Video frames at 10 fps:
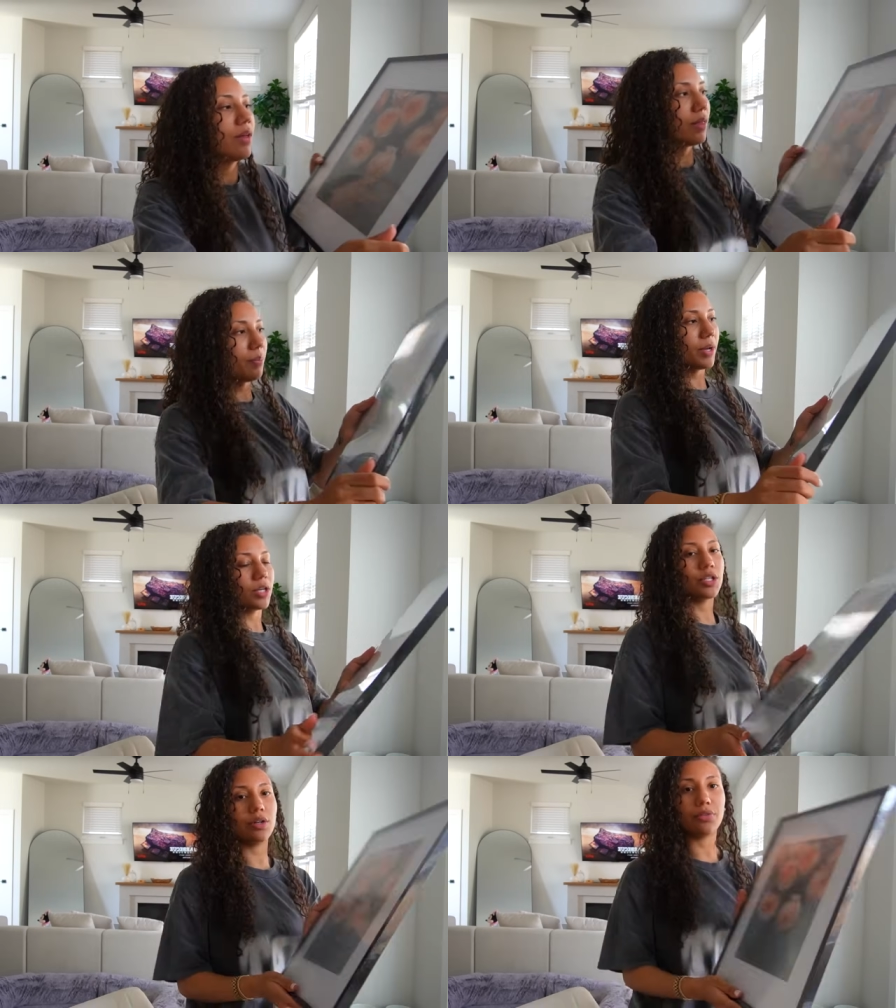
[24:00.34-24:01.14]
the
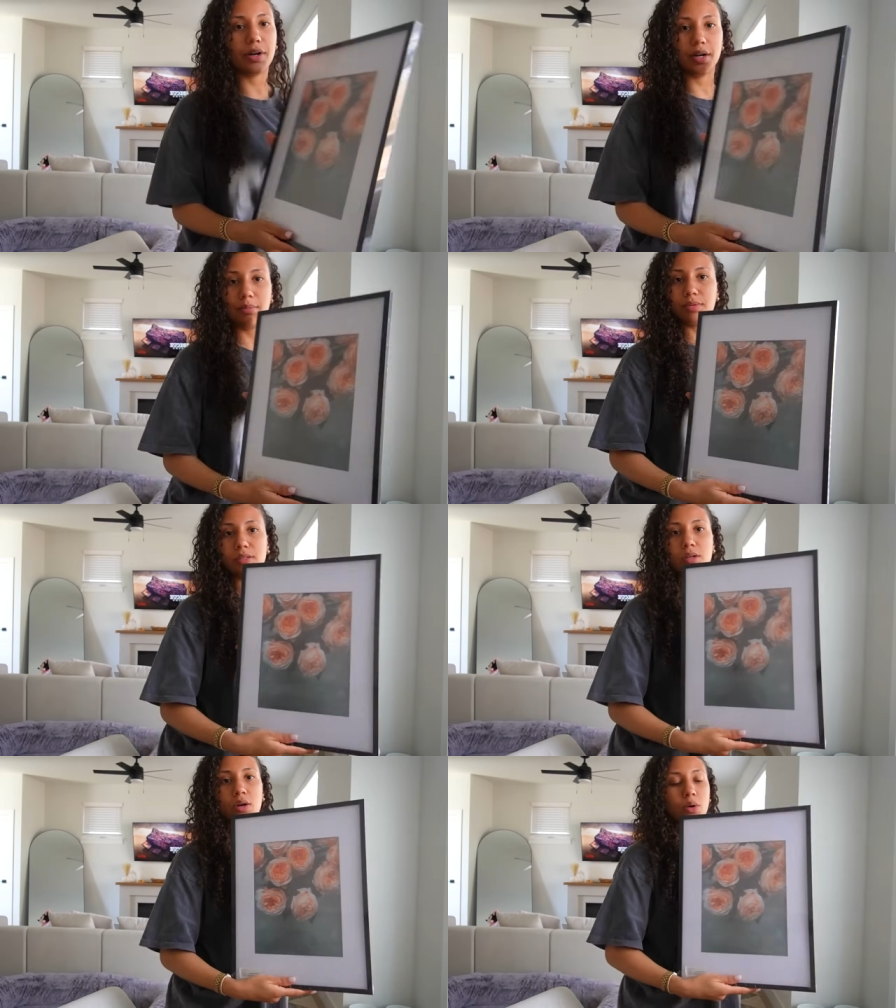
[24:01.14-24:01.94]
picture
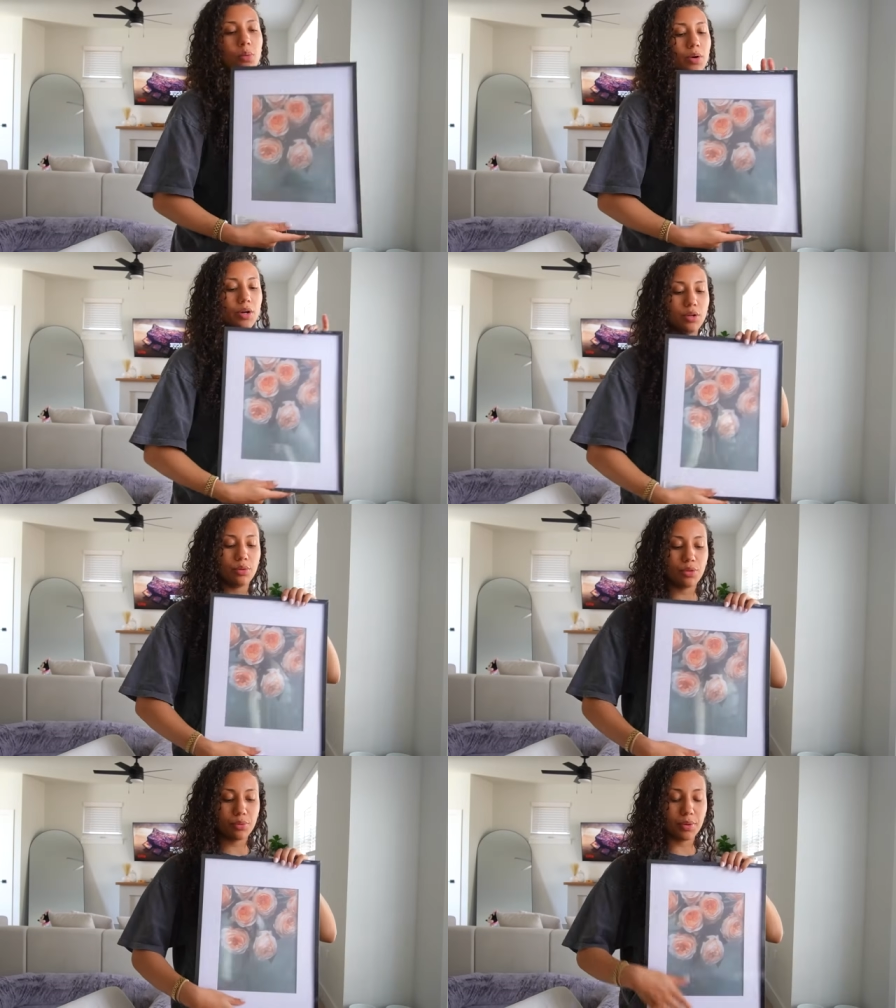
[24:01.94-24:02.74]
frames. We're gonna do
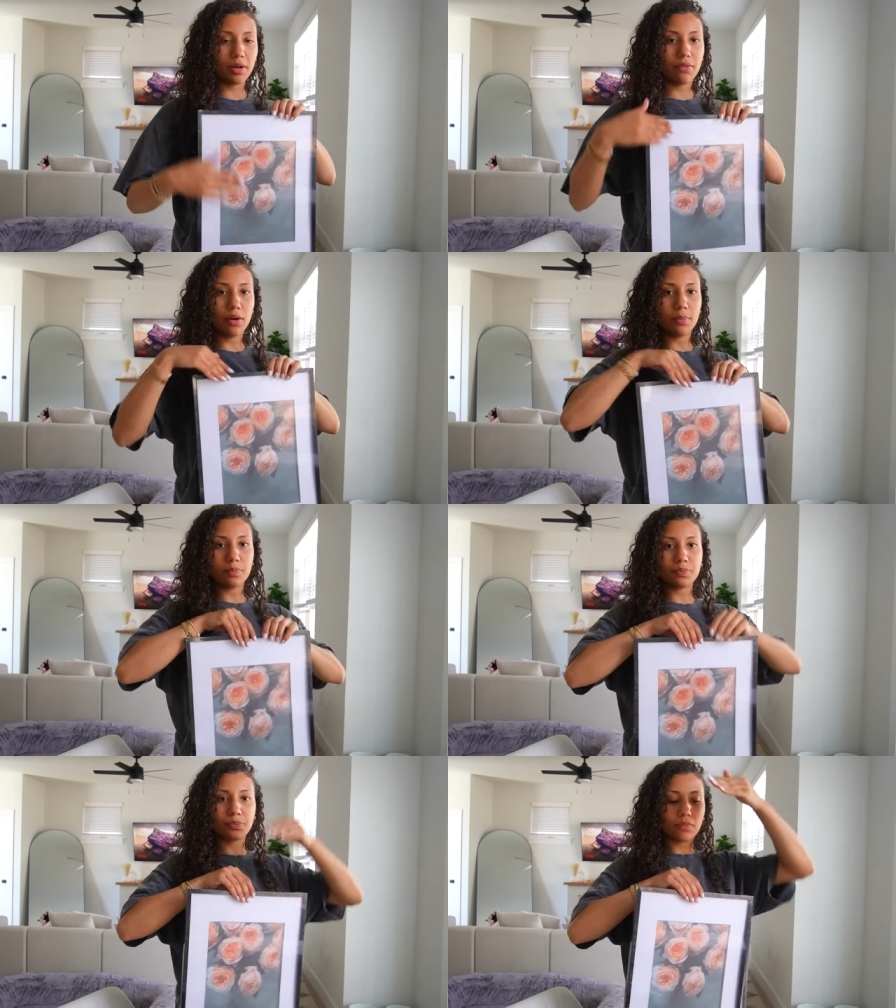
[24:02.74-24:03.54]
three of them
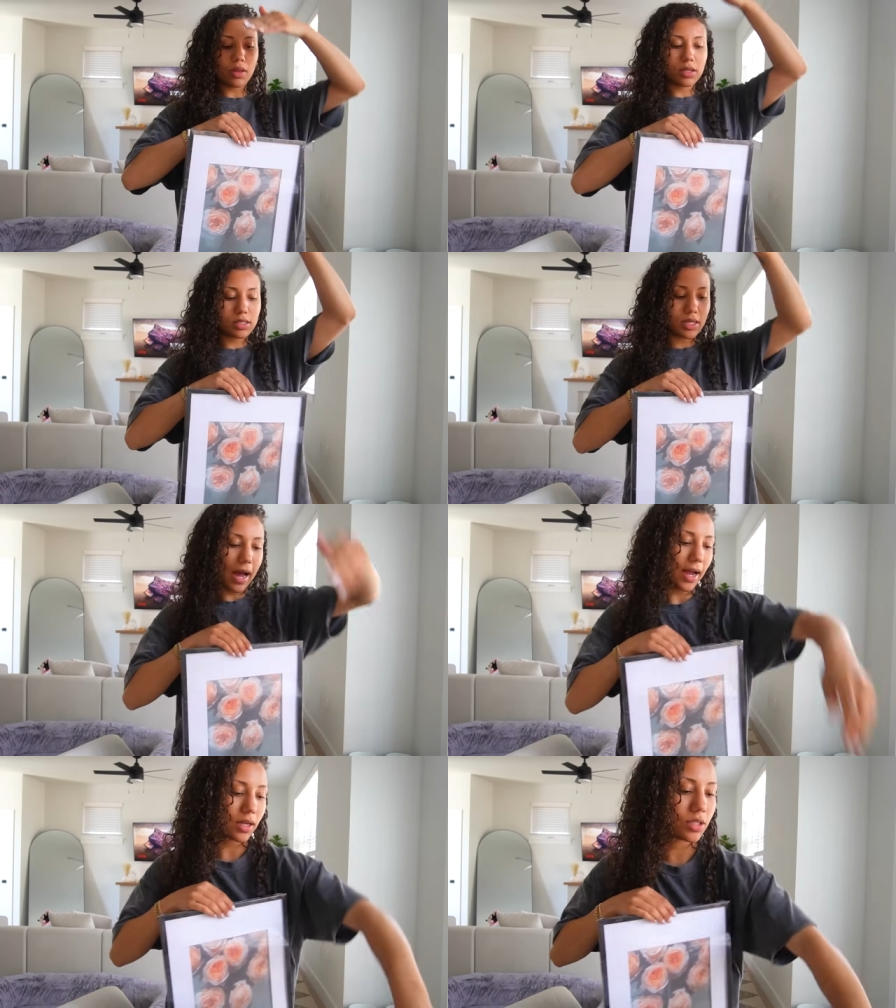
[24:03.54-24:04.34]

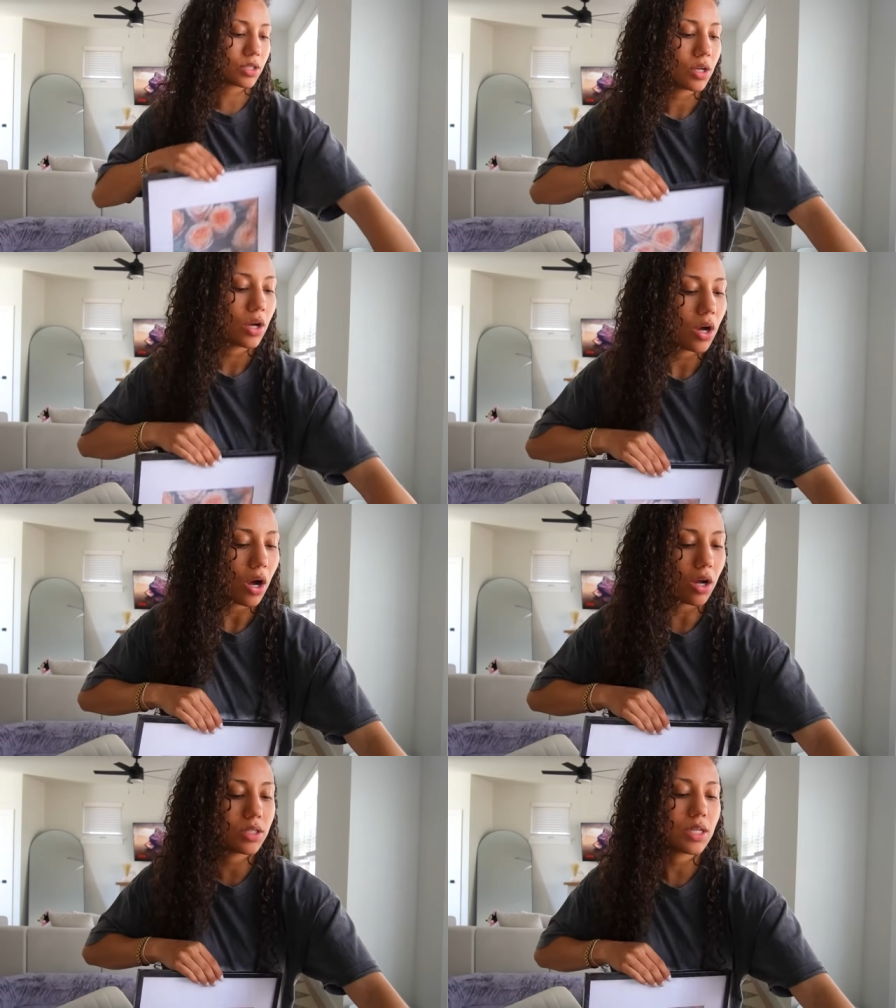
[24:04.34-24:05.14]
stacked
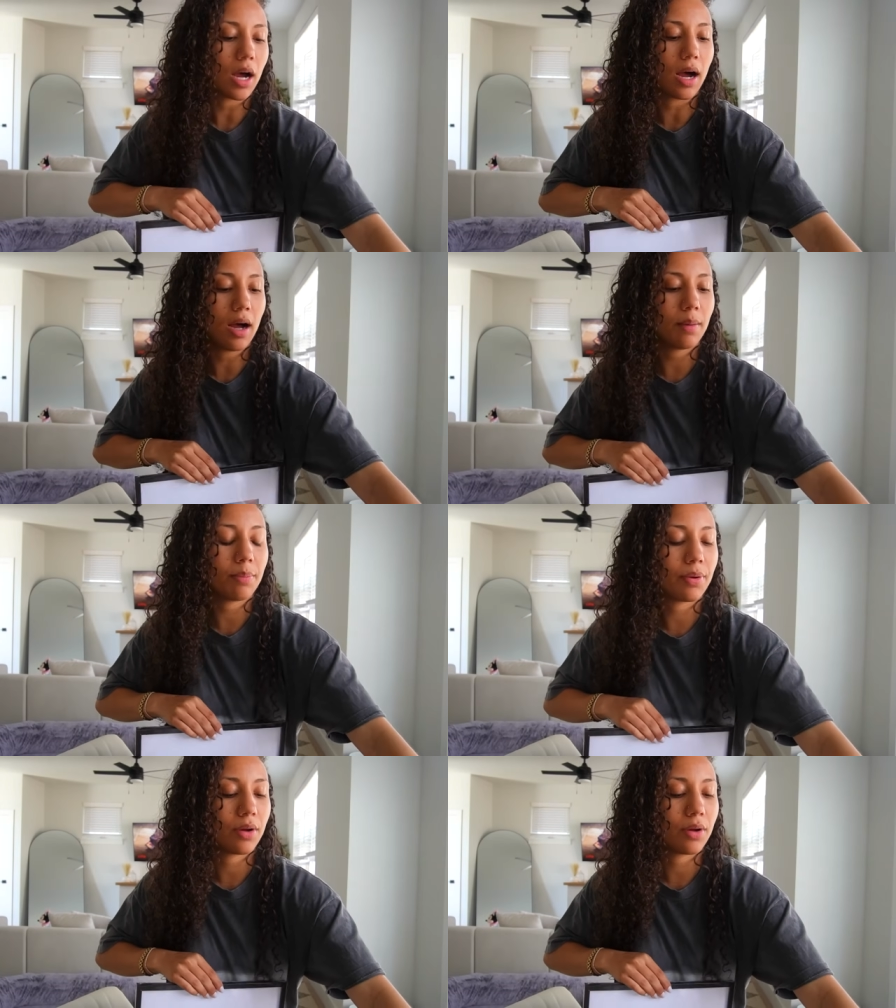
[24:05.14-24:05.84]
on top